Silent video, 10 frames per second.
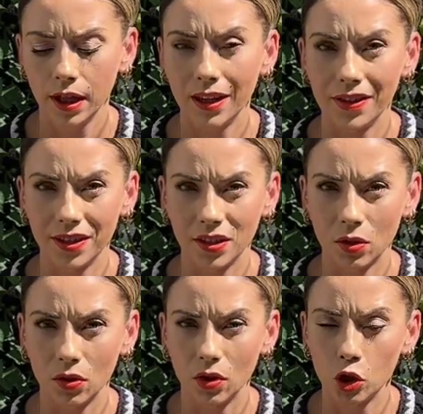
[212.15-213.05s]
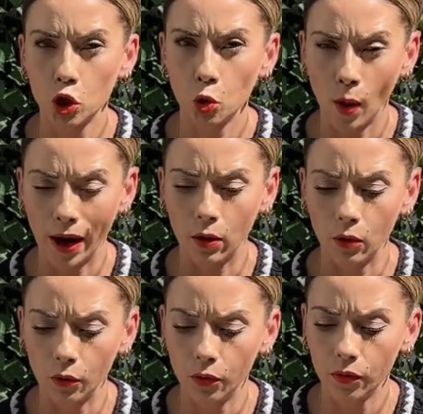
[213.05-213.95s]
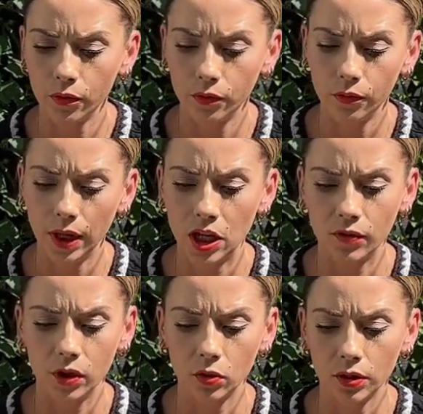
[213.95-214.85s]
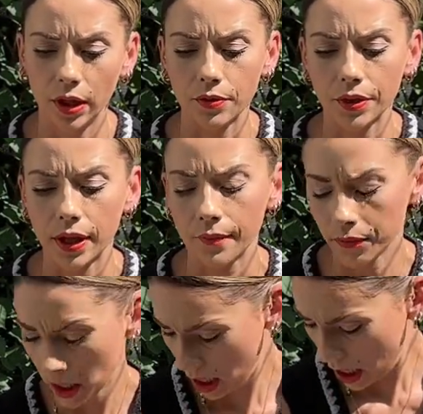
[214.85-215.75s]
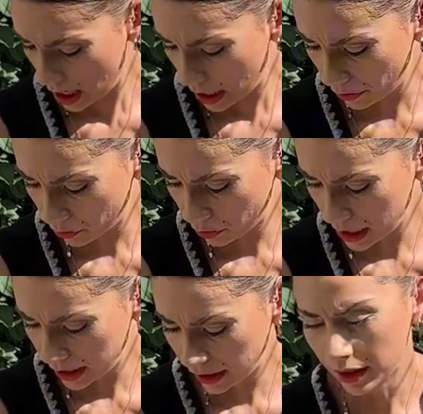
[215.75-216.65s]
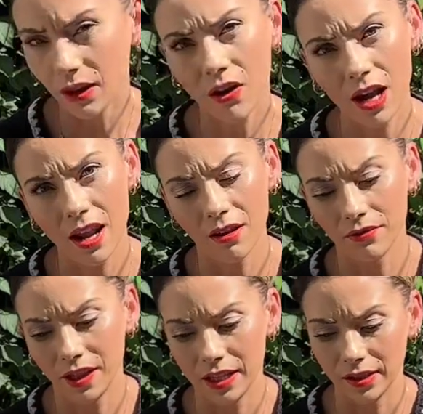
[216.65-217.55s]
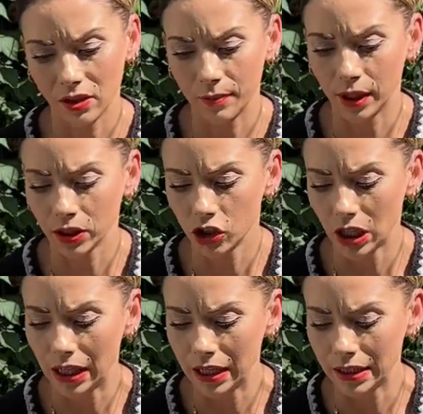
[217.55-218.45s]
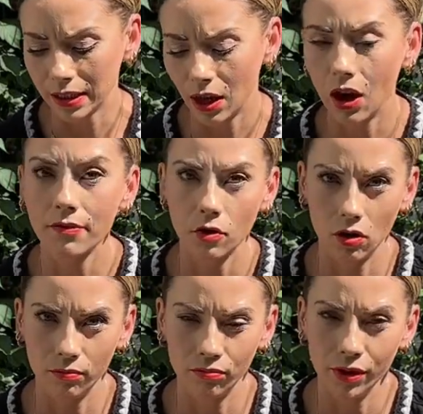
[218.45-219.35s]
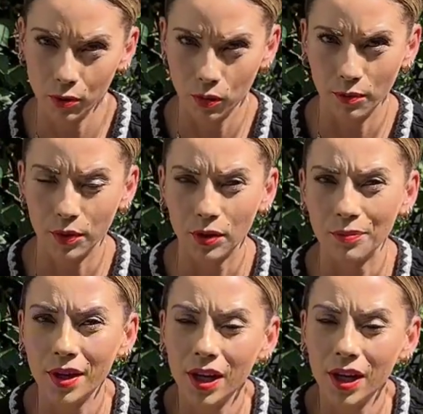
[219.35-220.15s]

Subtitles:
And this has got 12 individual cells in it. Now, the reason that I love these so much is I've got a real problem